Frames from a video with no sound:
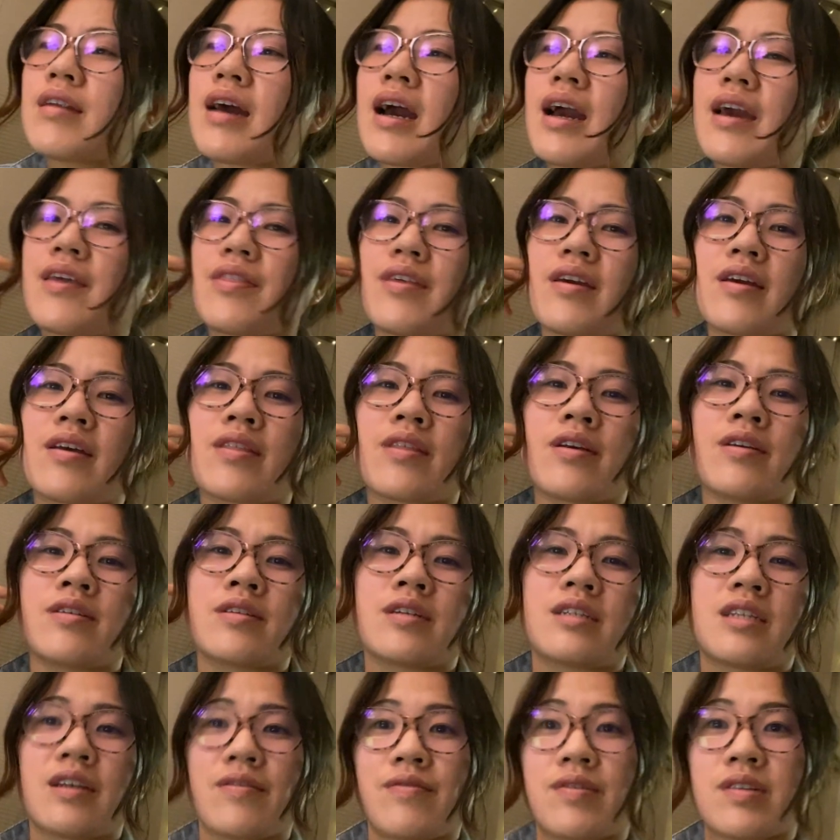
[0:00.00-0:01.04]
I think there's a
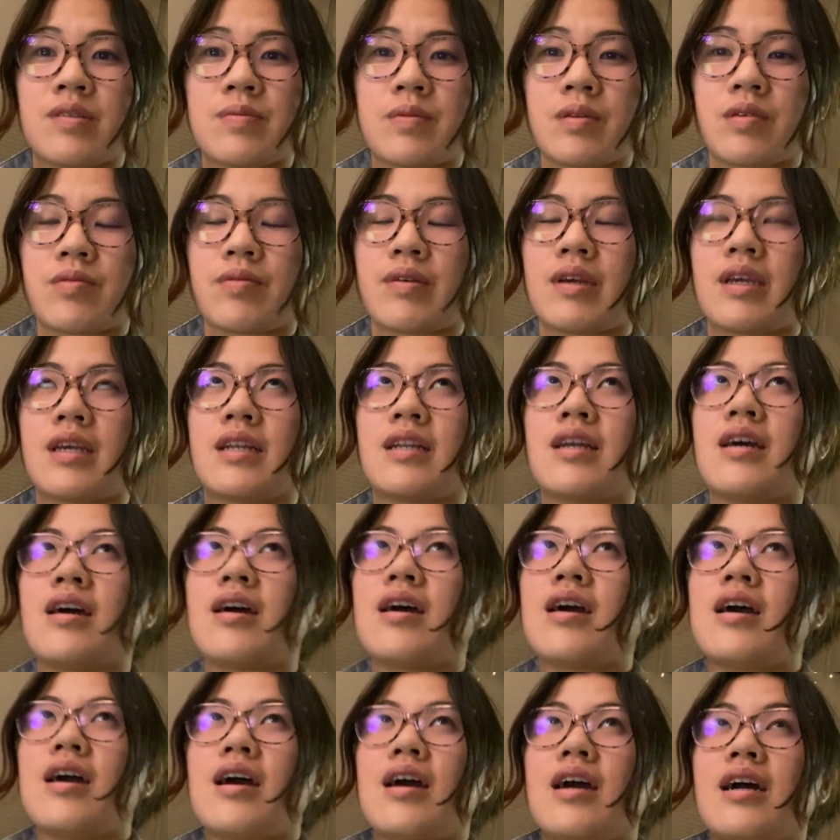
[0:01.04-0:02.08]
difference between
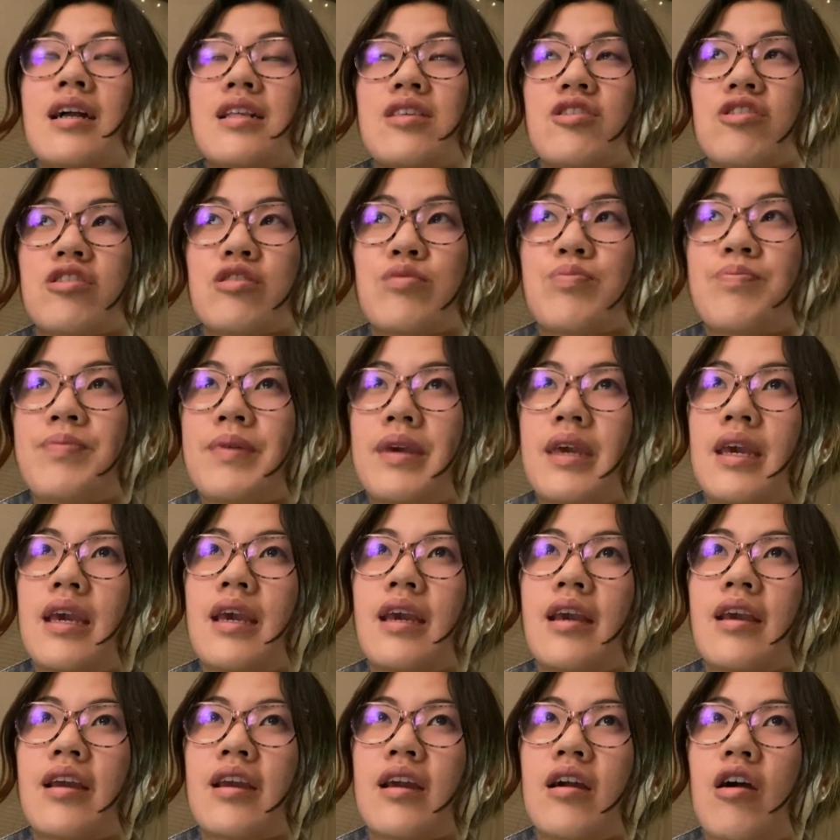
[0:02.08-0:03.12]
just
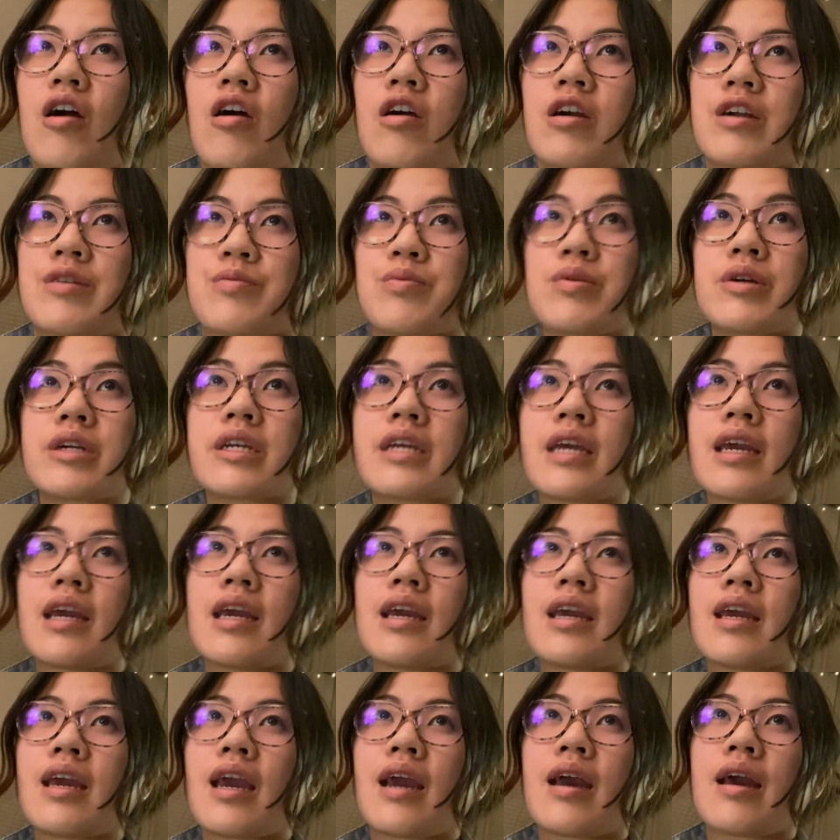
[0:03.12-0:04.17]
being
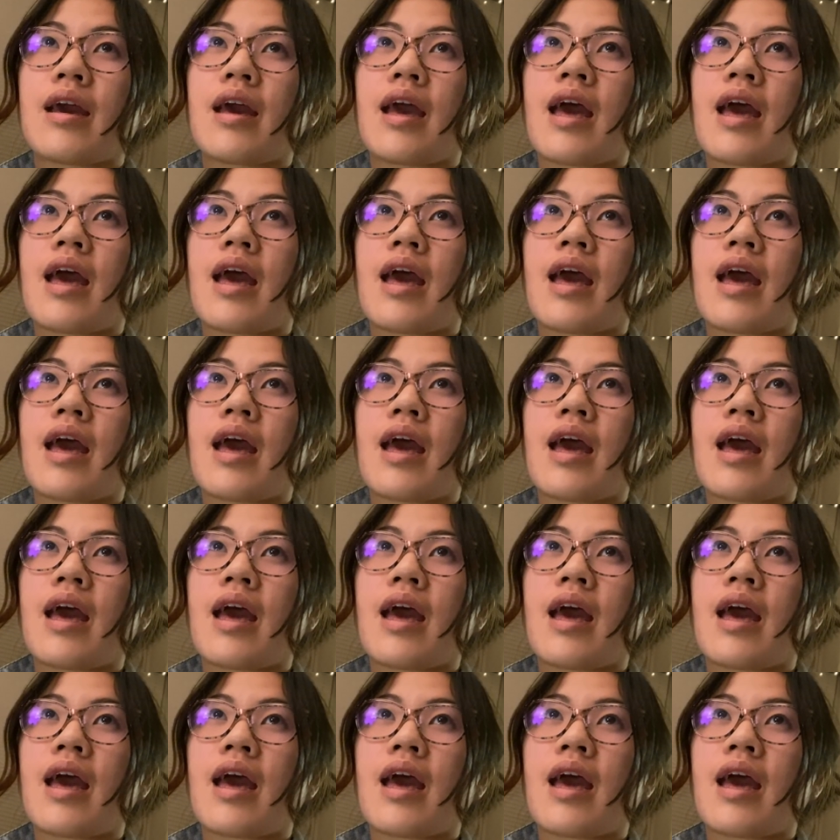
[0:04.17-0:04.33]
hardworking